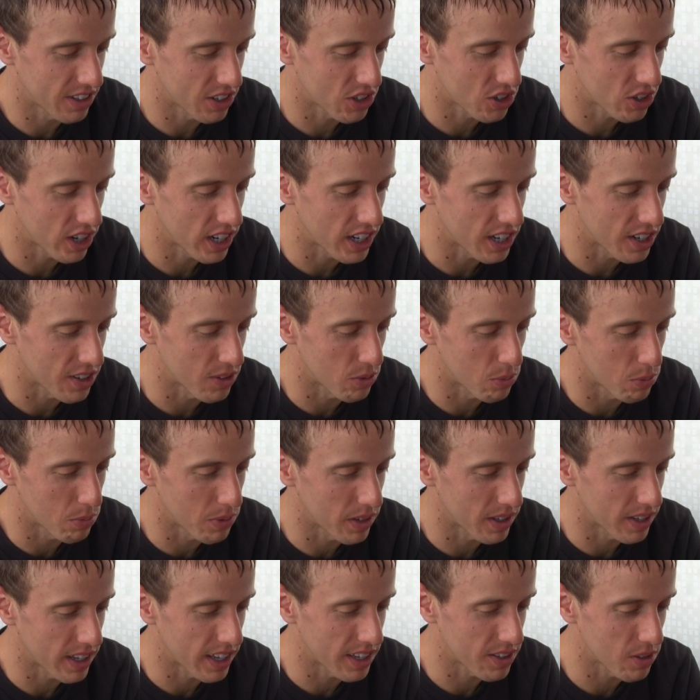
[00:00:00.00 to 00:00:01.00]
The training
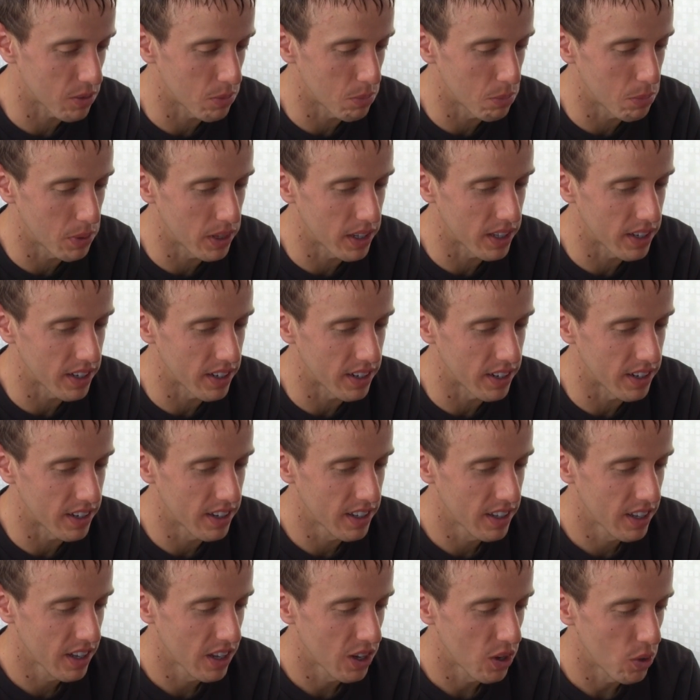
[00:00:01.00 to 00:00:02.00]
hasn't
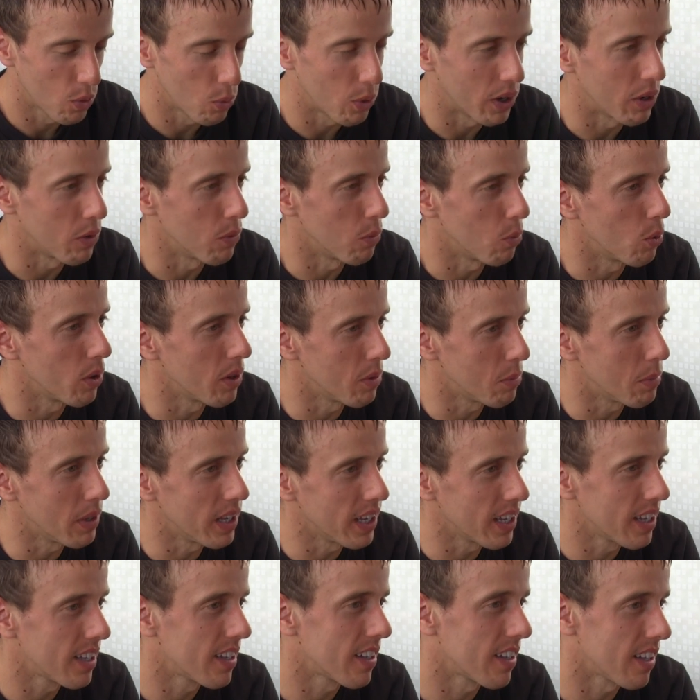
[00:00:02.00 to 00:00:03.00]
been what it would
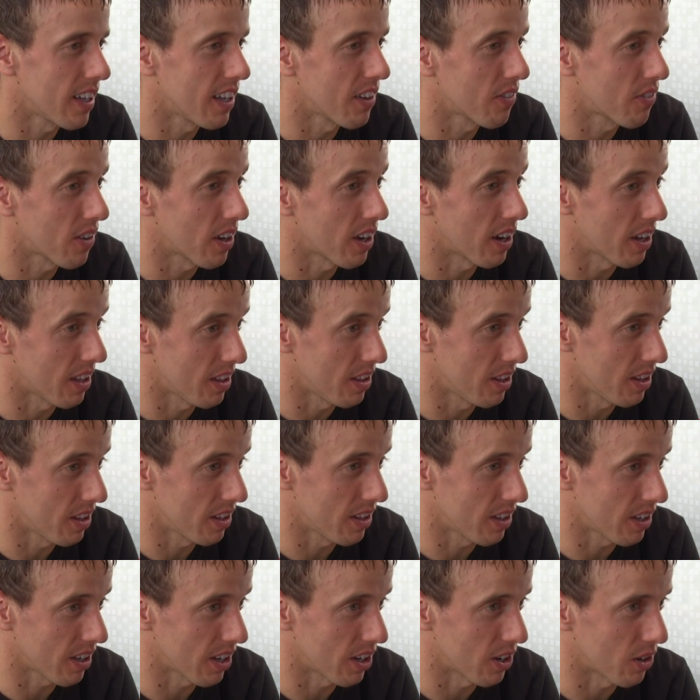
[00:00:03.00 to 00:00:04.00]
be if
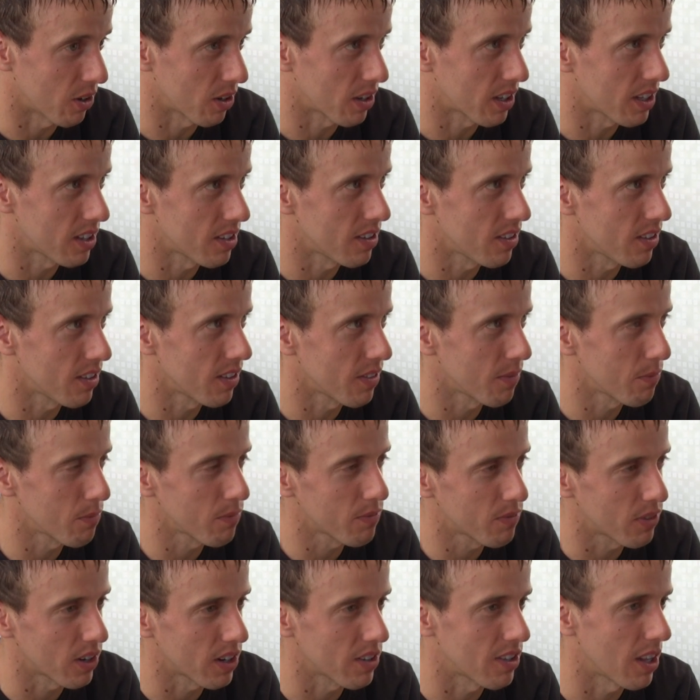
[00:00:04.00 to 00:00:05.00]

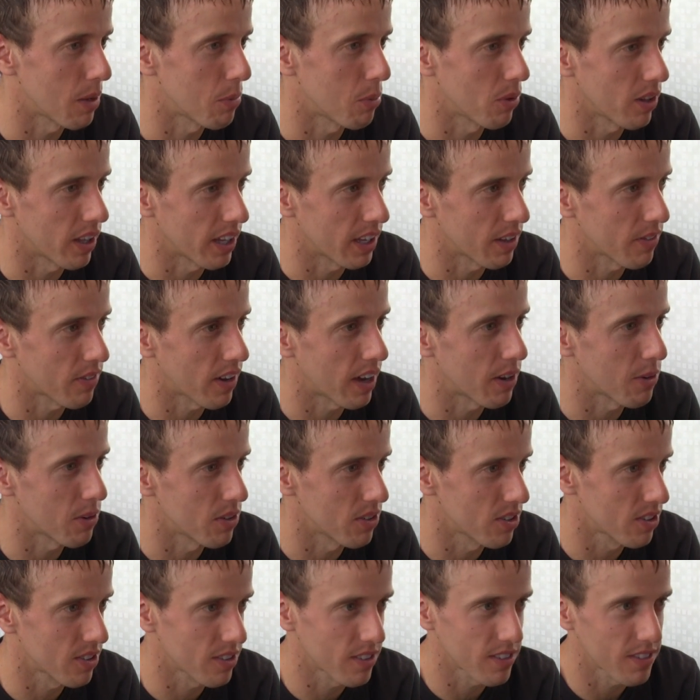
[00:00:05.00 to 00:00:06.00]
for example, like if I
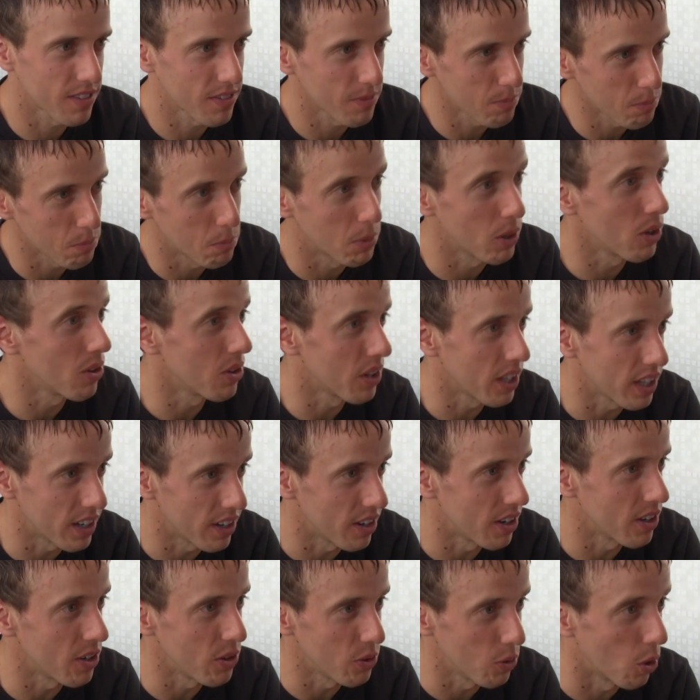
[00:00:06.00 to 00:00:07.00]
was
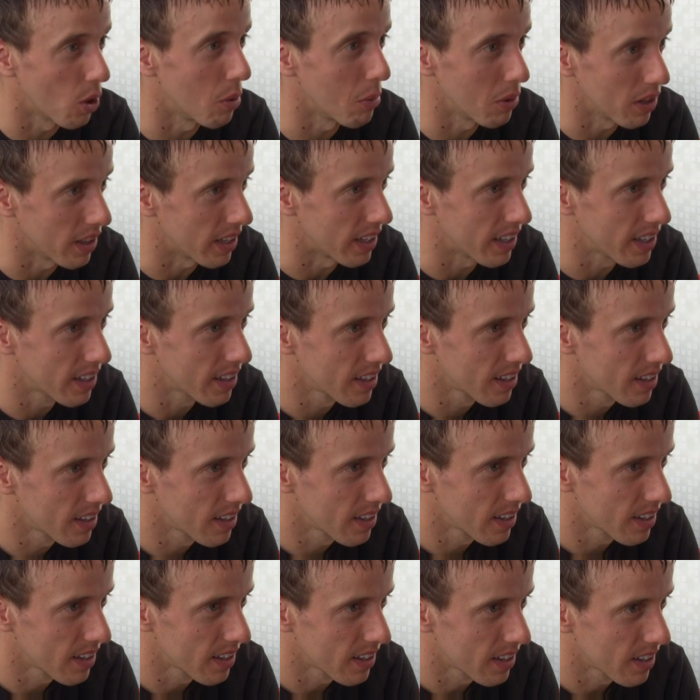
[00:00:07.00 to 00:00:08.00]
building normally,
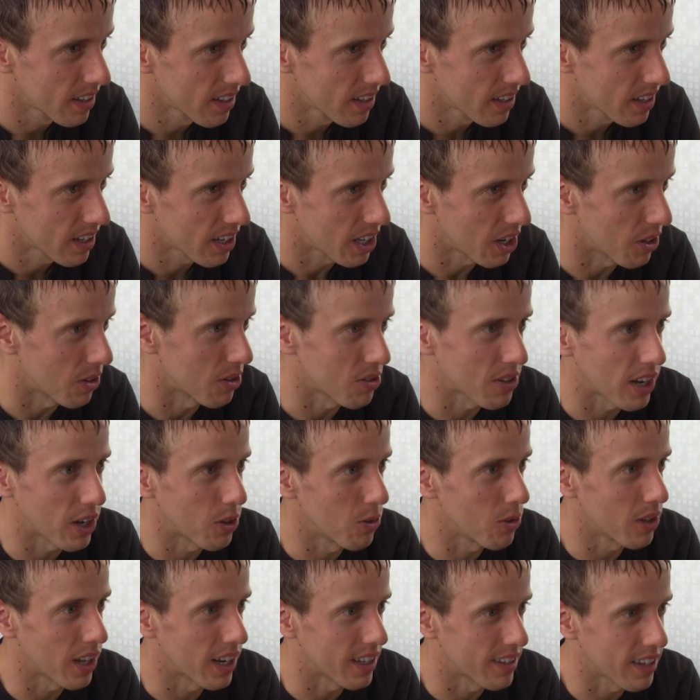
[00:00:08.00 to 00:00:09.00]
there's
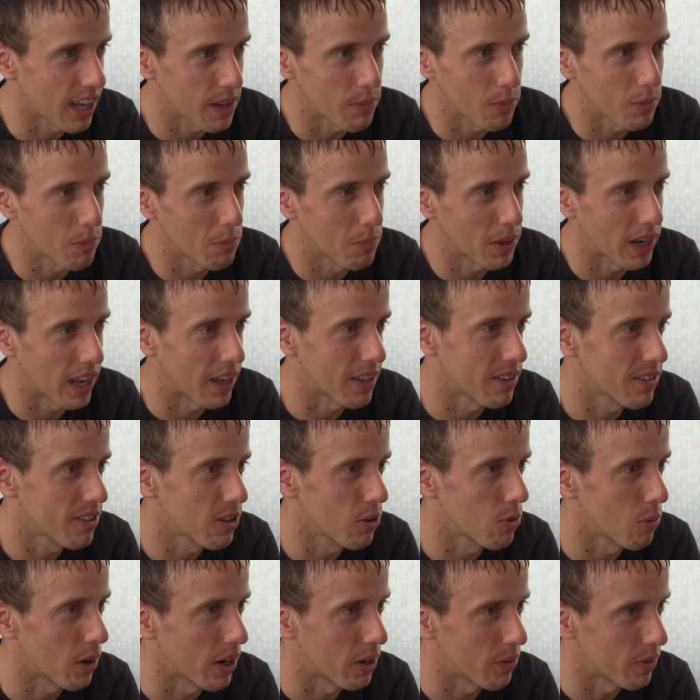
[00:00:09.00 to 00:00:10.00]
not a whole lot of time, but I
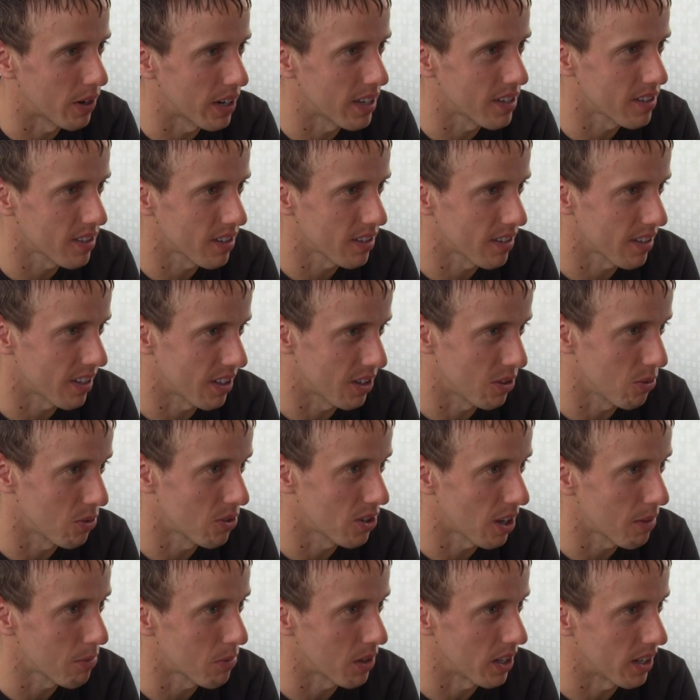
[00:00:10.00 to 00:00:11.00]
still want to race,
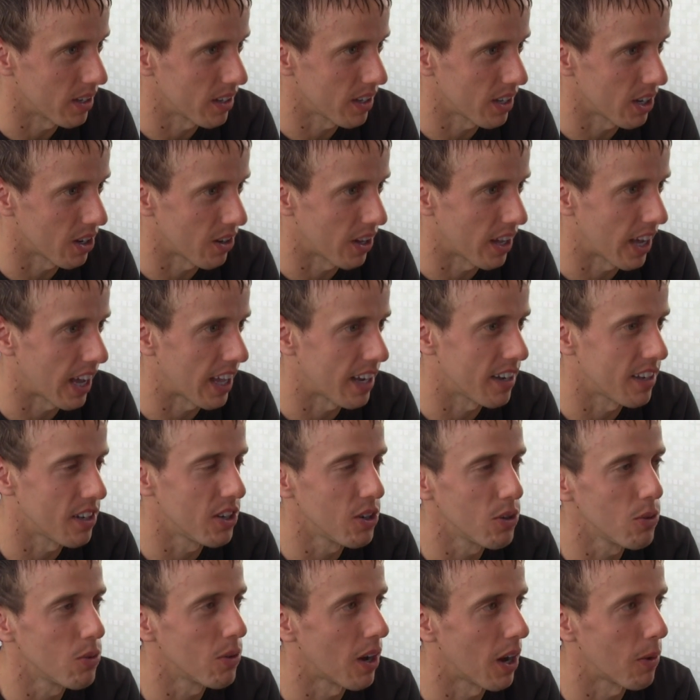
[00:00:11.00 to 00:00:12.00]
do something.
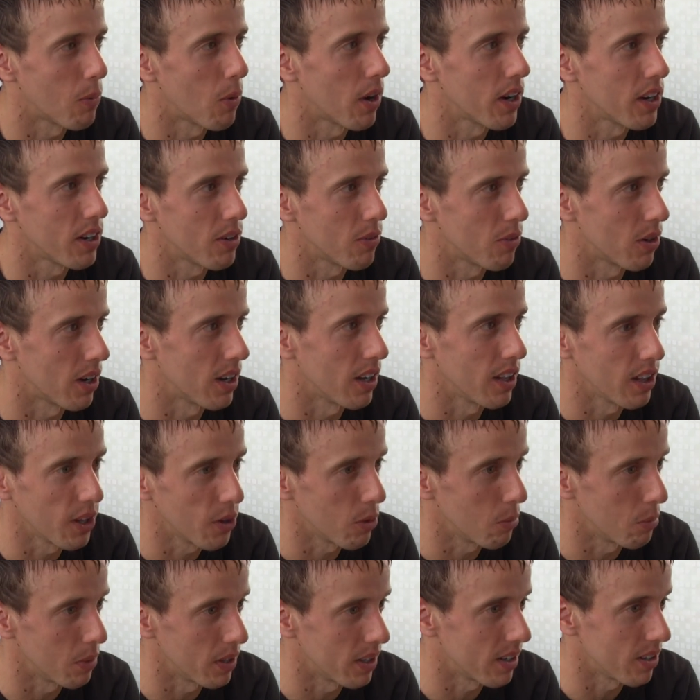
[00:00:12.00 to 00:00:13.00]
I wanted to run a
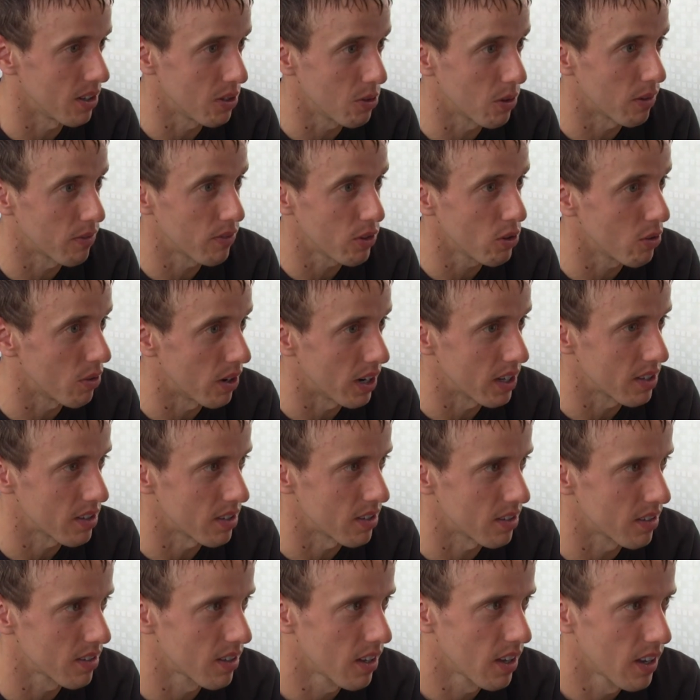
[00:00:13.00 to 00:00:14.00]
little bit, do a few
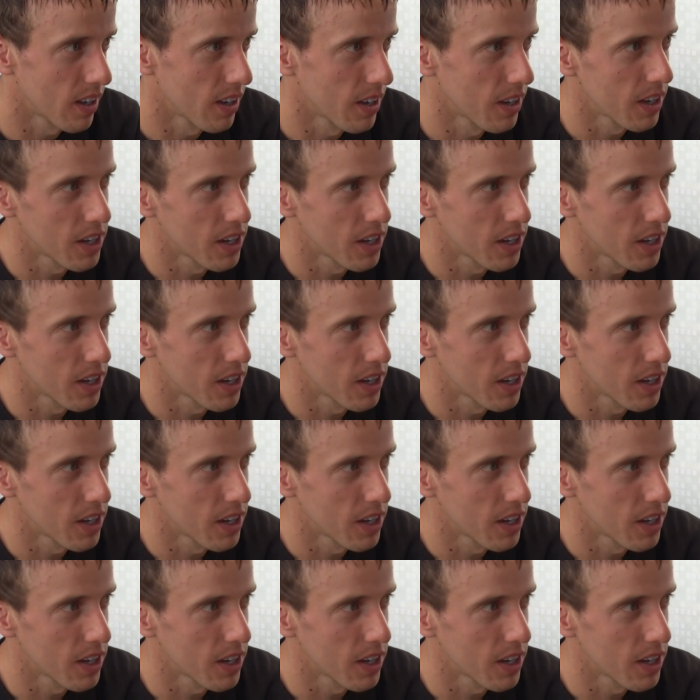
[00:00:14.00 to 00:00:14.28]
races,